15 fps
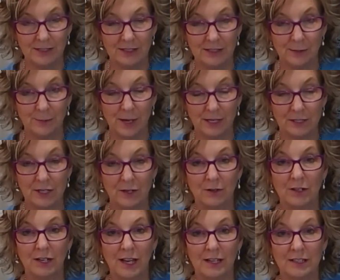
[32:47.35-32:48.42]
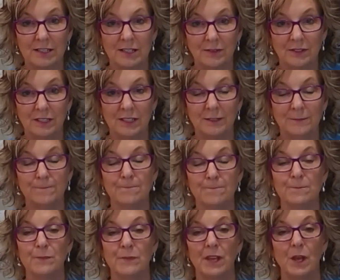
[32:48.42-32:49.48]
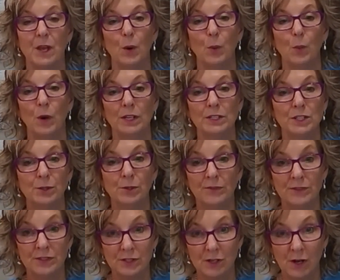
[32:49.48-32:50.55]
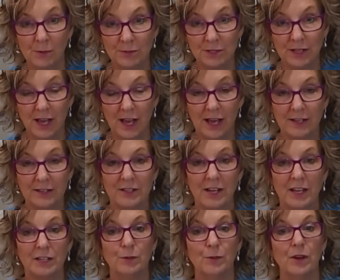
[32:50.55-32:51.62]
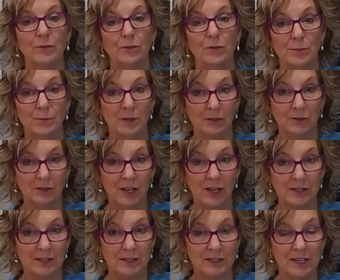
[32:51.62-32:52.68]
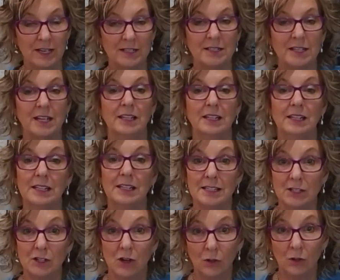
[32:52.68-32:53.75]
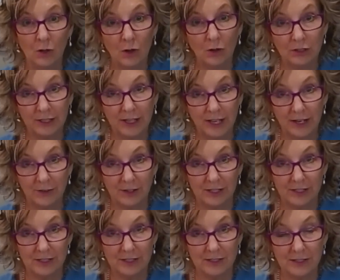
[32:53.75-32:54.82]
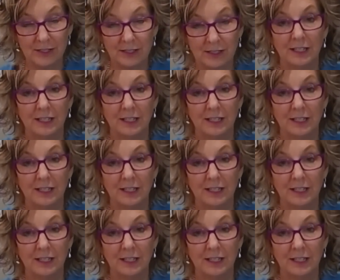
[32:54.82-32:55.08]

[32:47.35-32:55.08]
It's a bacterial activity. Once you have stopped that and you have remineralized the dentine, it is no longer carious.